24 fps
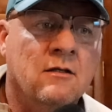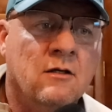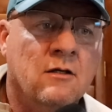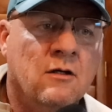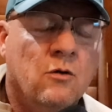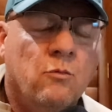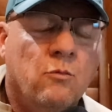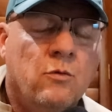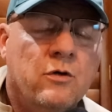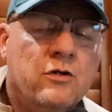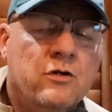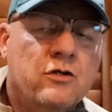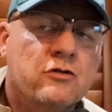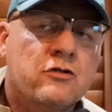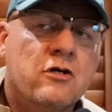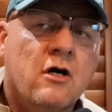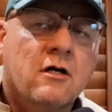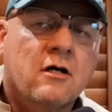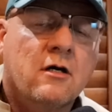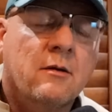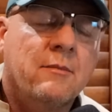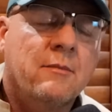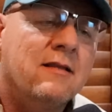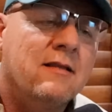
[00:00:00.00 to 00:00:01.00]
when you talk
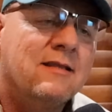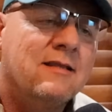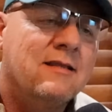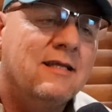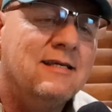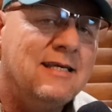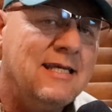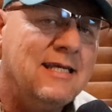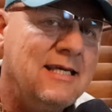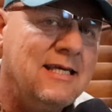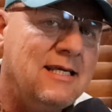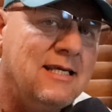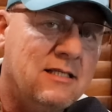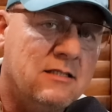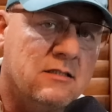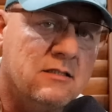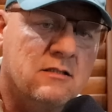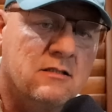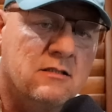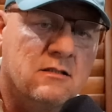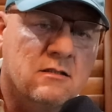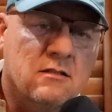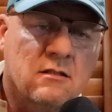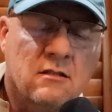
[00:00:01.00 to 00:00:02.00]
about the
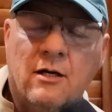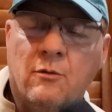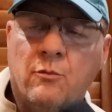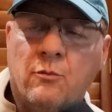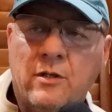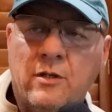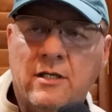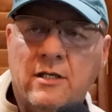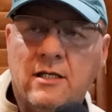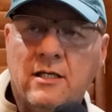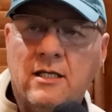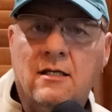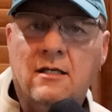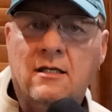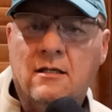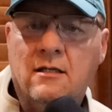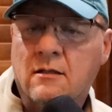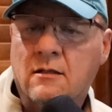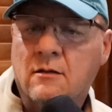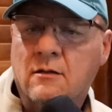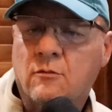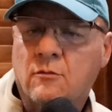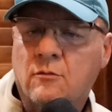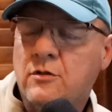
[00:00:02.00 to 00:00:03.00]
needs that we need.
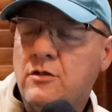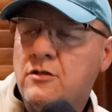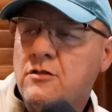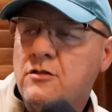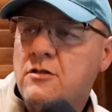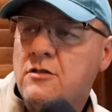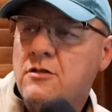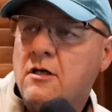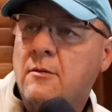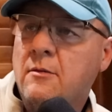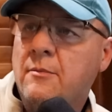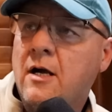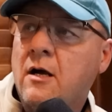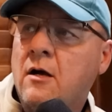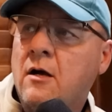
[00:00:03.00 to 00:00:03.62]
When you talk about